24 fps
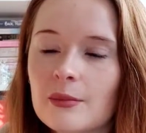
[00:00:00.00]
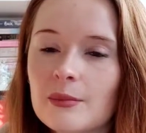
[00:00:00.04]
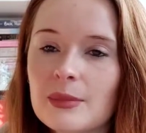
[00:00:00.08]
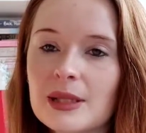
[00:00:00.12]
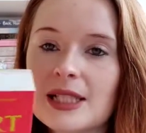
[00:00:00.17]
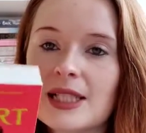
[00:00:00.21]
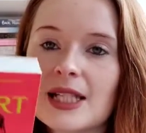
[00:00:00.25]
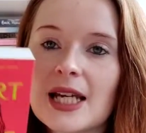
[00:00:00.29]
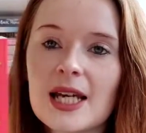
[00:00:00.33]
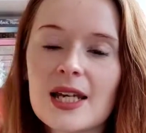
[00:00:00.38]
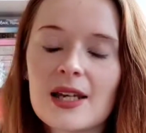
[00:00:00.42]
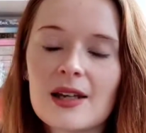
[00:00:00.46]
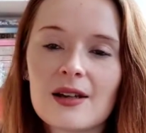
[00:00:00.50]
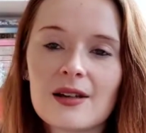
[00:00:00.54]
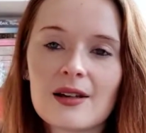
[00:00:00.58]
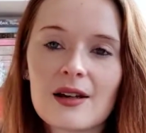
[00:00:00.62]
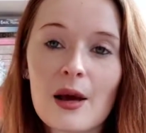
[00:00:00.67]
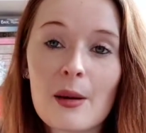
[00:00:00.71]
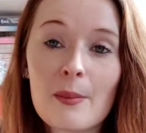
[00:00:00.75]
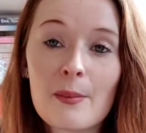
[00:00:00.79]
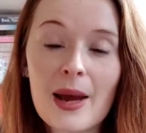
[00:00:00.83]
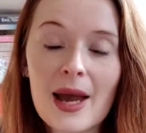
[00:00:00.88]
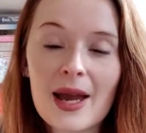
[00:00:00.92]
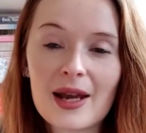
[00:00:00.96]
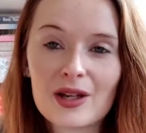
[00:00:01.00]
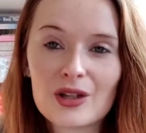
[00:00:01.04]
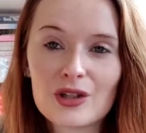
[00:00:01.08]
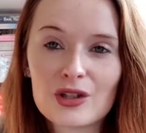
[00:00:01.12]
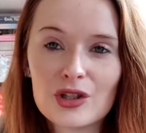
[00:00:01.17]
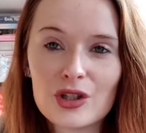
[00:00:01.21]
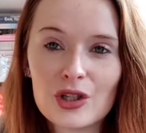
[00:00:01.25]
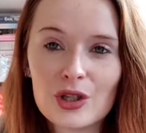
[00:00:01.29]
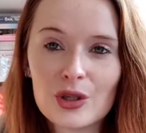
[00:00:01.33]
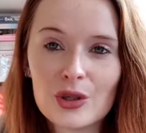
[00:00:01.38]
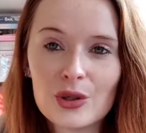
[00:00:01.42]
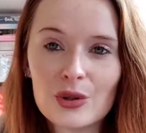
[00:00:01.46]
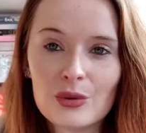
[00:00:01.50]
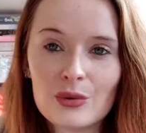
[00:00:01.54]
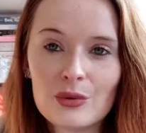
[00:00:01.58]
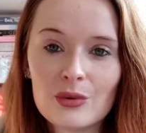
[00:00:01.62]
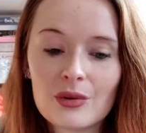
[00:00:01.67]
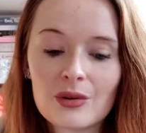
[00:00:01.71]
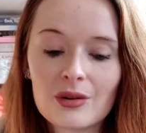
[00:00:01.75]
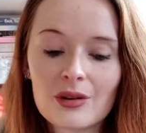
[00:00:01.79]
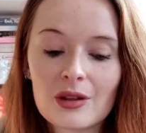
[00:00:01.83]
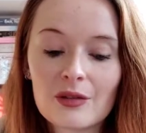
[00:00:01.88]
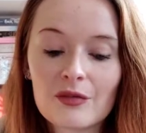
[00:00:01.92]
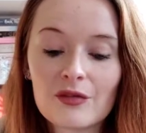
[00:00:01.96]
be taken back
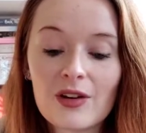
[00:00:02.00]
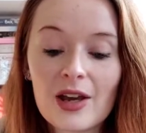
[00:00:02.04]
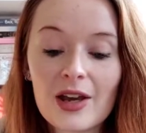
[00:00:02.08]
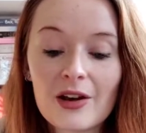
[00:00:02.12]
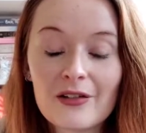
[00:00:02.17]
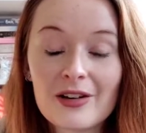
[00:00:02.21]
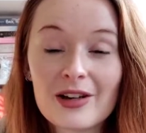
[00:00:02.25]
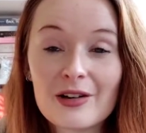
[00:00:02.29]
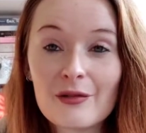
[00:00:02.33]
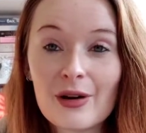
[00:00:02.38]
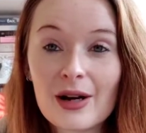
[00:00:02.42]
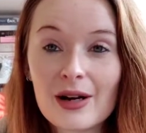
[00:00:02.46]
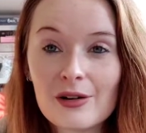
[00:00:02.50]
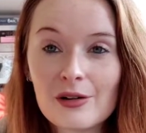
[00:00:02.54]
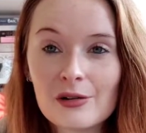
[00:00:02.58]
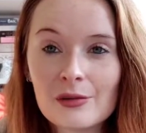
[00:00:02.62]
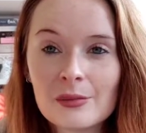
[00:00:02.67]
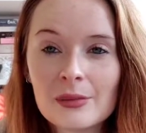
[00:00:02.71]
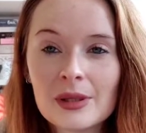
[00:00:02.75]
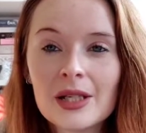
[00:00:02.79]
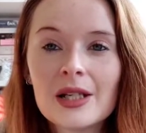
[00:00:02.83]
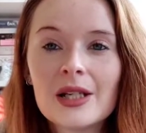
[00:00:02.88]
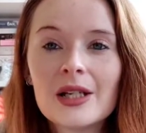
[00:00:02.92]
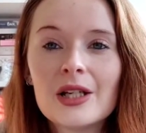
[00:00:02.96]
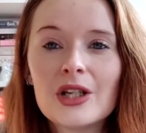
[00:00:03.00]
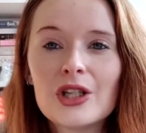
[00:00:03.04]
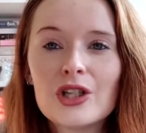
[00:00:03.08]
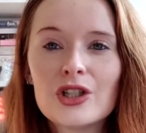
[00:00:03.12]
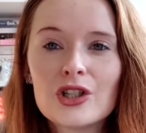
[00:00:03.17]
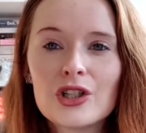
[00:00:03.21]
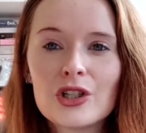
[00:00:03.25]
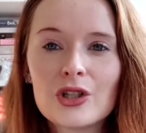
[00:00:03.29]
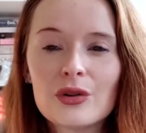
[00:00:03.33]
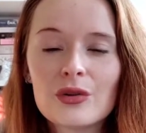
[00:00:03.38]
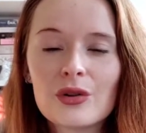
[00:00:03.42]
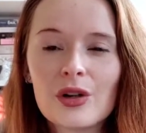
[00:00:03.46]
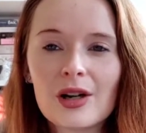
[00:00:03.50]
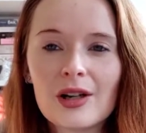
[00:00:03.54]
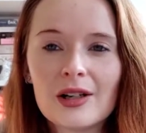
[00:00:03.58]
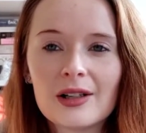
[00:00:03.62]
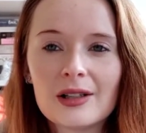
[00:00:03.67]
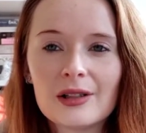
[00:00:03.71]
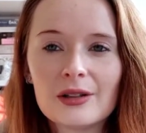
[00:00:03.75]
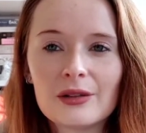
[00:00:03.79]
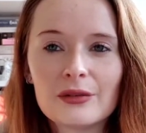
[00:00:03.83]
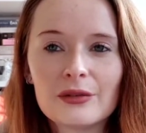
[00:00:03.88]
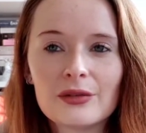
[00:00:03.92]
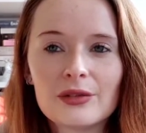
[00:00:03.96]
to the fairy realm to
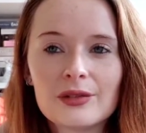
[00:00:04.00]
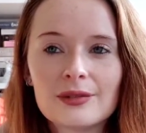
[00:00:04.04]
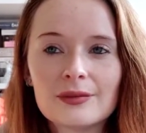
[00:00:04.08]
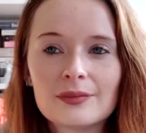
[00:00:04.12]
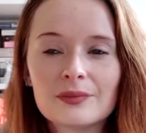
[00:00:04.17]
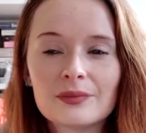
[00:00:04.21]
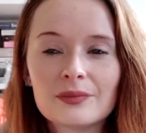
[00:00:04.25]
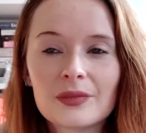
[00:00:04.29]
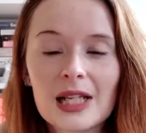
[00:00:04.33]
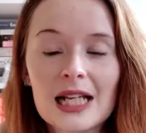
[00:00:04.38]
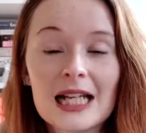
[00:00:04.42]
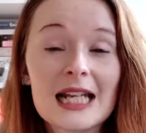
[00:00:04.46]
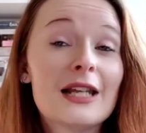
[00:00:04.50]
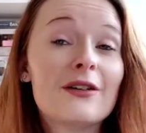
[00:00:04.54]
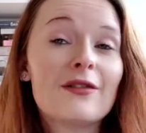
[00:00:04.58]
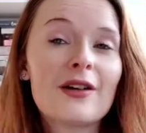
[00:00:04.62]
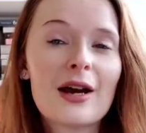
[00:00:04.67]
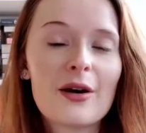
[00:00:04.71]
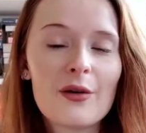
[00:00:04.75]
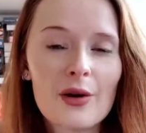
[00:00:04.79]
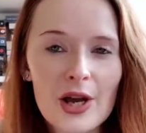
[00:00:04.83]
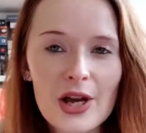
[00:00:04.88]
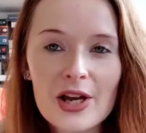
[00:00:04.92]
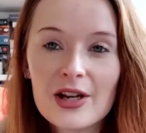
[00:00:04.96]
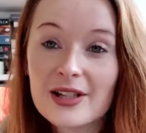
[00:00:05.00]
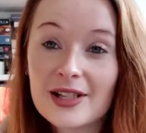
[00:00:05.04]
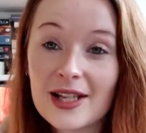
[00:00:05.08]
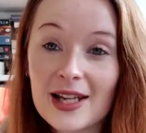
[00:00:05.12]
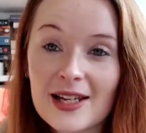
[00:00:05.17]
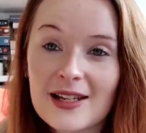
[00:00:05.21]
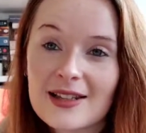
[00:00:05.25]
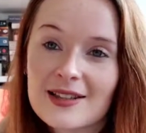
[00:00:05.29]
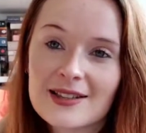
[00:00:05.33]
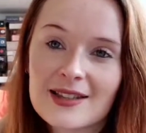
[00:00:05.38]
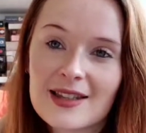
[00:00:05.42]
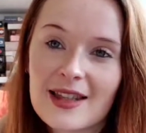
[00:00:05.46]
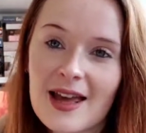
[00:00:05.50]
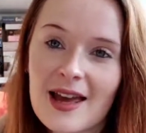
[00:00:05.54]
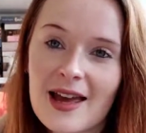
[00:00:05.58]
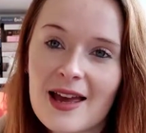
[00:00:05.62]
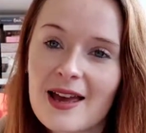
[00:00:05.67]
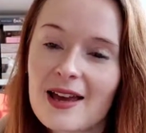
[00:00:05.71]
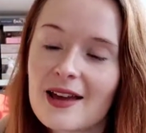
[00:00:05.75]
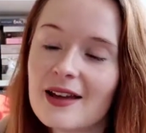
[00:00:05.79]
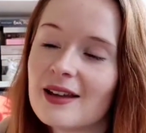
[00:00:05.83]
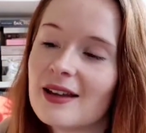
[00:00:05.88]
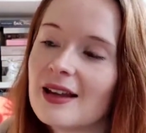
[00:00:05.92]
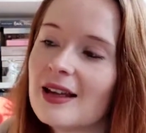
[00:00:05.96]
kind of live out her days
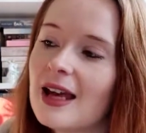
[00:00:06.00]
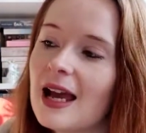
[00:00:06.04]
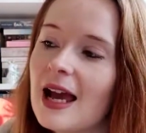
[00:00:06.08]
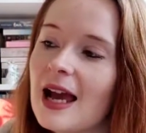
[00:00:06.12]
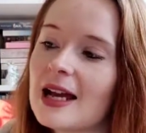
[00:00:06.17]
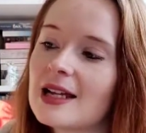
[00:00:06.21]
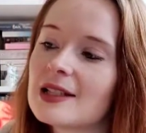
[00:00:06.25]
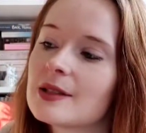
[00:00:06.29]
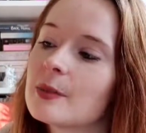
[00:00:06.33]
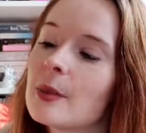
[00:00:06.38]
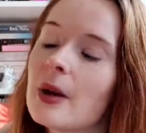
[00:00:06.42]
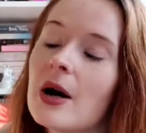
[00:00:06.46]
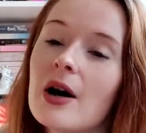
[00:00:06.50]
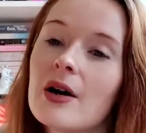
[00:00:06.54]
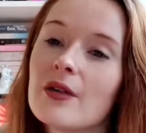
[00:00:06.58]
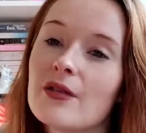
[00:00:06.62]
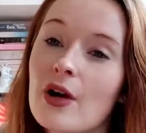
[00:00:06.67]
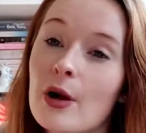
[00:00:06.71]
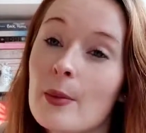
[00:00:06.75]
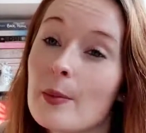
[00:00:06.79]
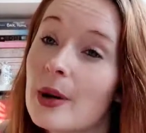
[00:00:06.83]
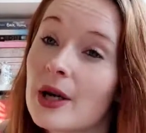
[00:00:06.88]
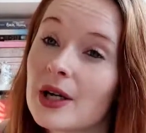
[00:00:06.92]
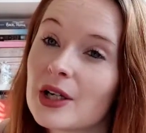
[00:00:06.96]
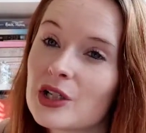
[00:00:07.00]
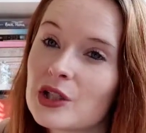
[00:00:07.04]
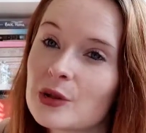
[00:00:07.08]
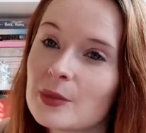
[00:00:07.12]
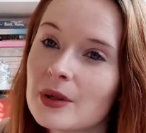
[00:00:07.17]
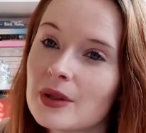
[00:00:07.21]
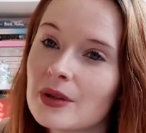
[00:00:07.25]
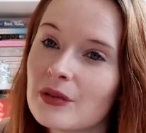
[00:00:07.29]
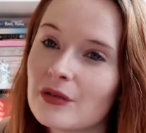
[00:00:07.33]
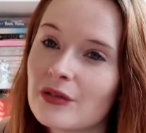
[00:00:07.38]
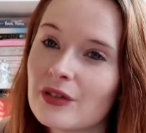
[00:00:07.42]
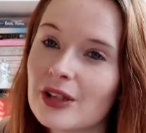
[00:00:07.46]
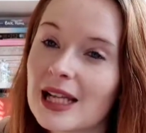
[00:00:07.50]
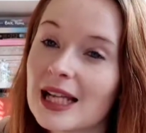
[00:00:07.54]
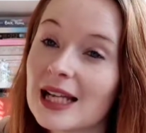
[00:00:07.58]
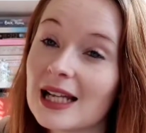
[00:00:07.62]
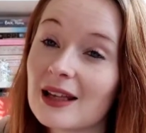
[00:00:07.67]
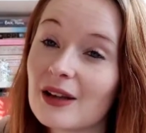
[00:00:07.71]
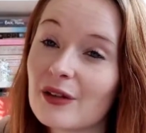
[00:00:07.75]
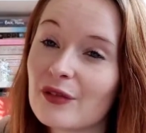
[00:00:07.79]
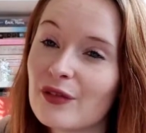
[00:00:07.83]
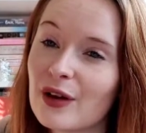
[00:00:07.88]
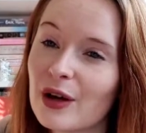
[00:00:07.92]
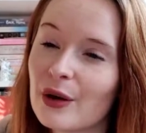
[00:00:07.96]
there as part of her punishment for
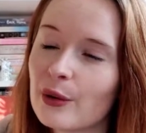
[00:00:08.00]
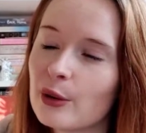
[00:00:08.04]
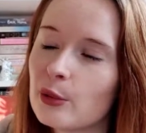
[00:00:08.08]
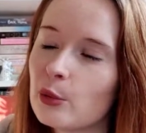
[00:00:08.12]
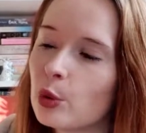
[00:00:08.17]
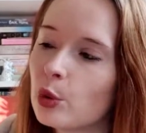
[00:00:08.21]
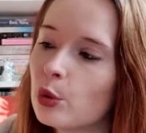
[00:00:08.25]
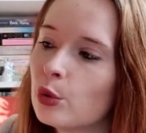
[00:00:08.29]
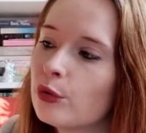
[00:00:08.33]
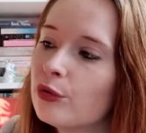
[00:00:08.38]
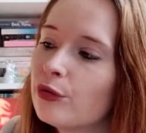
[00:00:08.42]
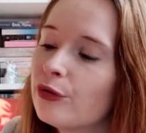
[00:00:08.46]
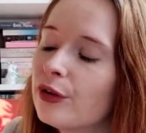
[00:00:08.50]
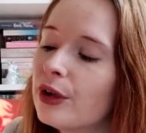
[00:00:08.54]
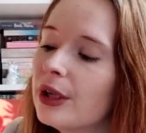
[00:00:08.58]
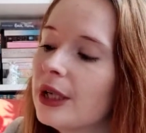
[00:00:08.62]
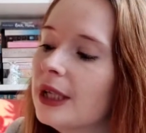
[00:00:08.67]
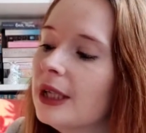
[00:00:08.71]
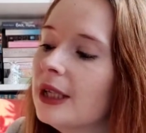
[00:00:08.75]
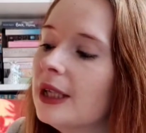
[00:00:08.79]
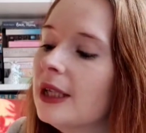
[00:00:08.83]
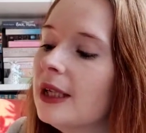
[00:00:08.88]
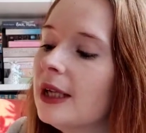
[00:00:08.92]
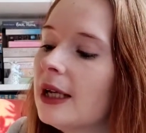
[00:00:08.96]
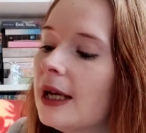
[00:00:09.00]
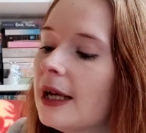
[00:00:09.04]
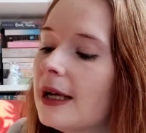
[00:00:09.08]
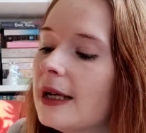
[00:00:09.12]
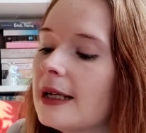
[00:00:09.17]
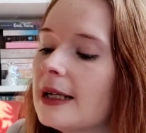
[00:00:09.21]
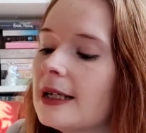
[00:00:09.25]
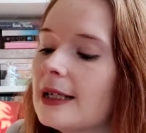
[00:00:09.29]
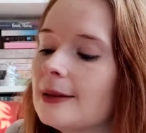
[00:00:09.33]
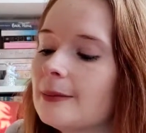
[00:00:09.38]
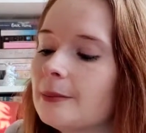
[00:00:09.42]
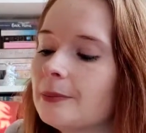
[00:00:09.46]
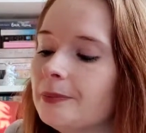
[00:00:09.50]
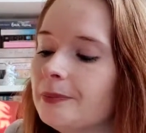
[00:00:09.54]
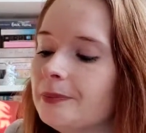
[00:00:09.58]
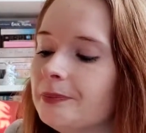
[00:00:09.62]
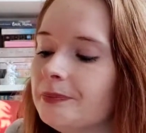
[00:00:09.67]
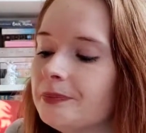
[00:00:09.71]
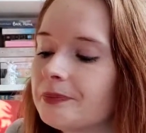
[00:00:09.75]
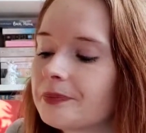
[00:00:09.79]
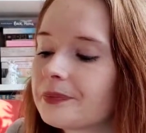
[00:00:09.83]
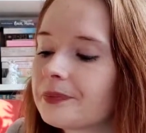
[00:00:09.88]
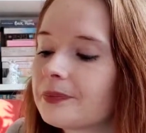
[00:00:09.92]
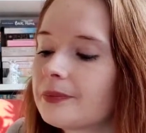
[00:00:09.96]
killing a fairy wolf.
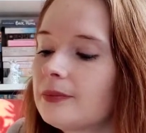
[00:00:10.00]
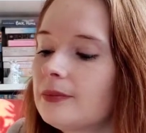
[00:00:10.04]
And